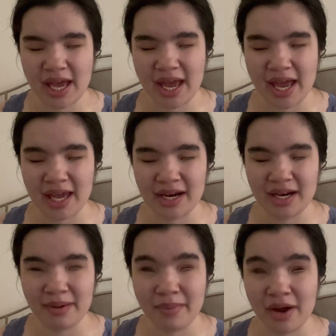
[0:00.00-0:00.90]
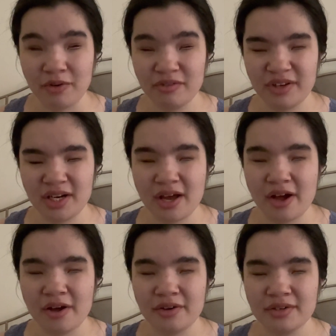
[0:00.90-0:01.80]
editing my own
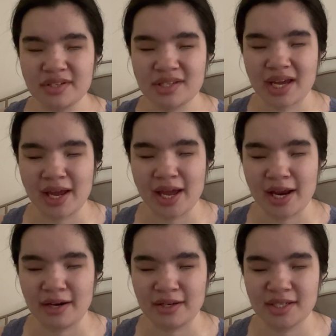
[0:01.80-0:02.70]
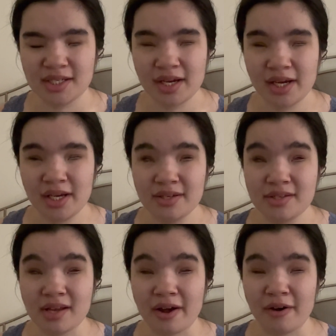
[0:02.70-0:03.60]
videos, and
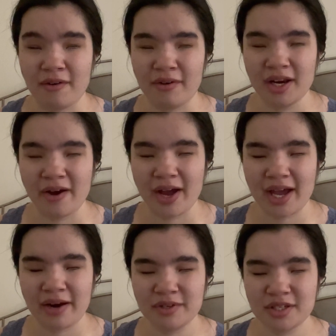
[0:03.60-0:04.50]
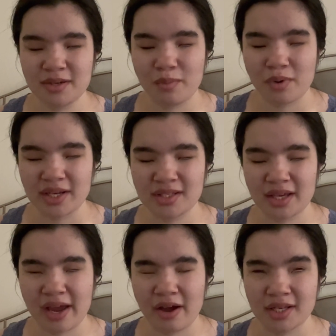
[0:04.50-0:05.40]
so, I kind of just embrace the
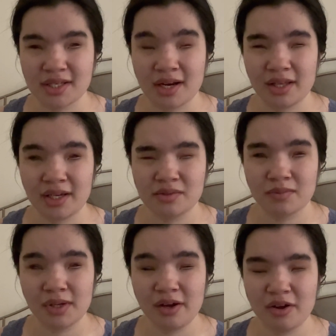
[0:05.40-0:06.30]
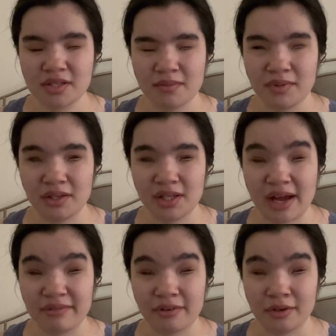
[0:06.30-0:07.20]
chaos, and I think it's really awesome that the
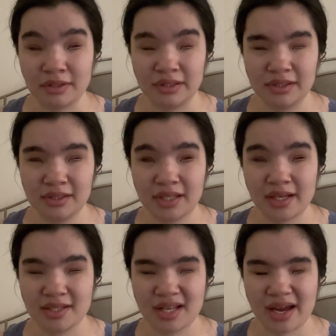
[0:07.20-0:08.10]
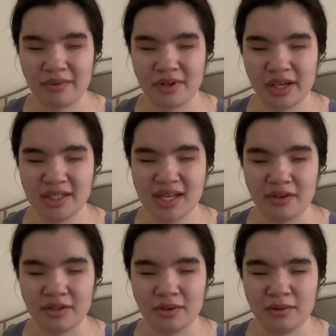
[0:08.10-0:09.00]
iPhone does that, where they
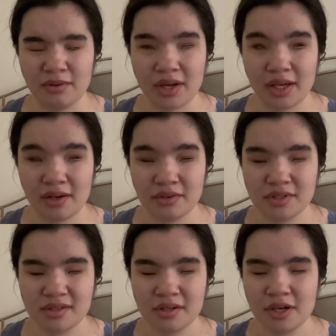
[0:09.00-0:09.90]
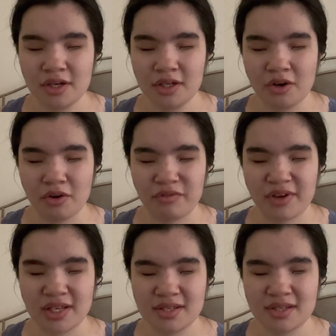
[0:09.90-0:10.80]
tell you, okay, here's, your
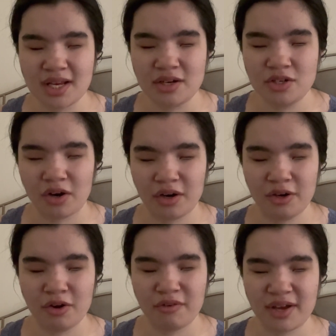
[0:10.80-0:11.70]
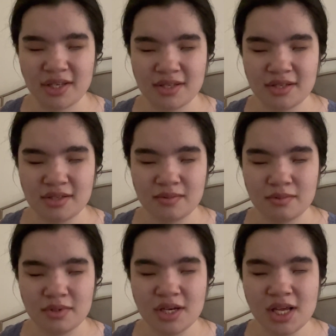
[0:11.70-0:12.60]
face is centered, and your face is
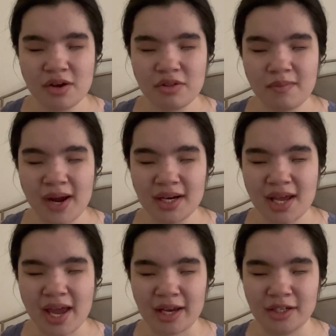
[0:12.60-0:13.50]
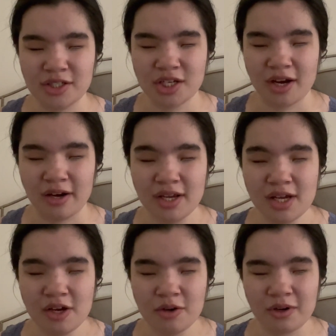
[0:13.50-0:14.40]
near the right edge, and
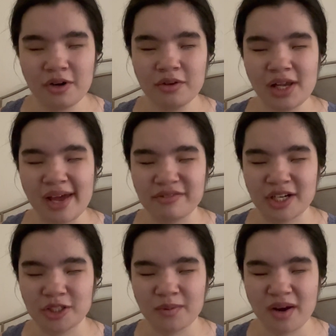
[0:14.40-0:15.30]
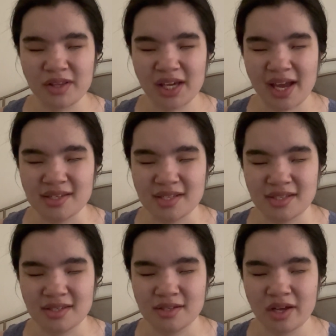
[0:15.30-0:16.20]
near the left edge, or whatever the case
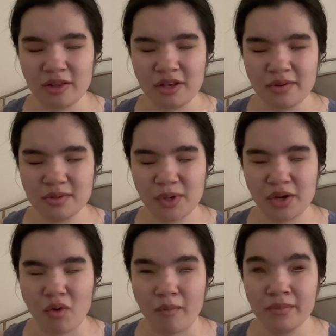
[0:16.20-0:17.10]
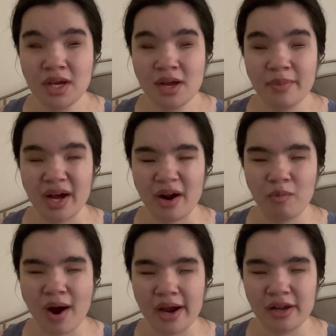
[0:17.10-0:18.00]
is, and so I thought that was pretty cool. But a
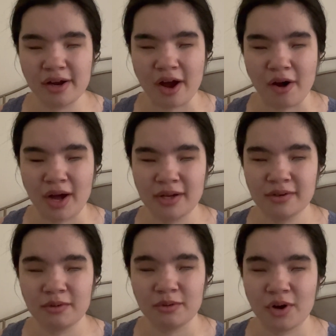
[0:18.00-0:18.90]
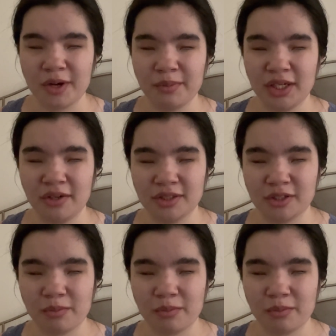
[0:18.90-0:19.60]
while ago, I don't know how many years ago,